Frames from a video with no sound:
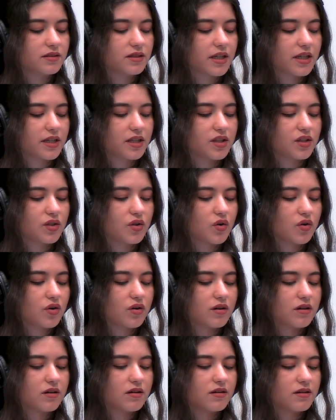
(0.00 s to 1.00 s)
Like
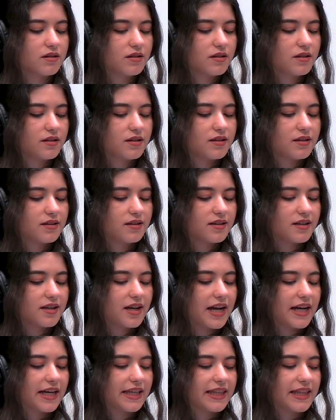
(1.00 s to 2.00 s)

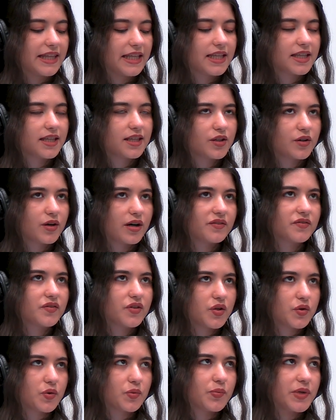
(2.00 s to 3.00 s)
I think you have
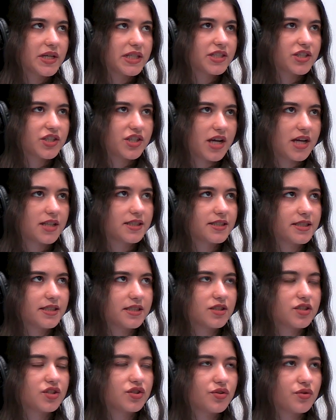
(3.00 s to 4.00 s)
your best
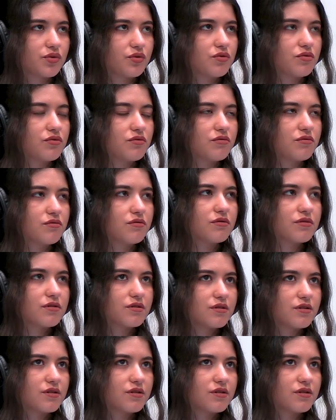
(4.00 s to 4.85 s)
chances to